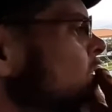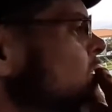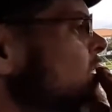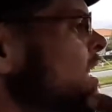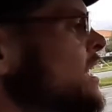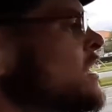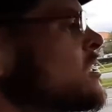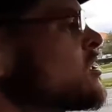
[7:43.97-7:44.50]

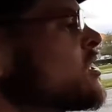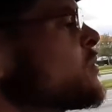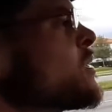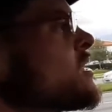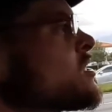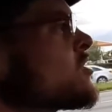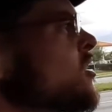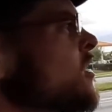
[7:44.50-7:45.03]
Yeah, a little bit
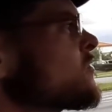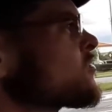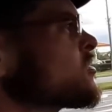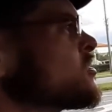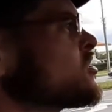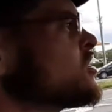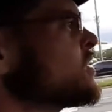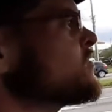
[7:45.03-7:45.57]
softer
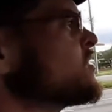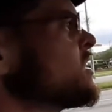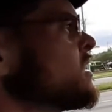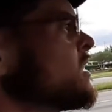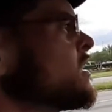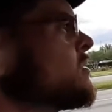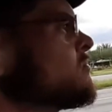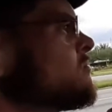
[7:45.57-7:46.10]
shift in
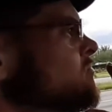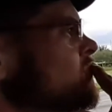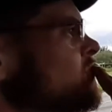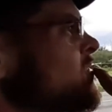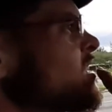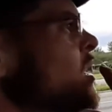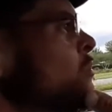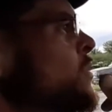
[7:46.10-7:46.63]
there,
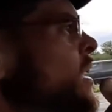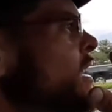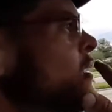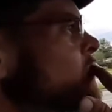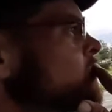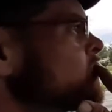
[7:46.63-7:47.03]
but not bad.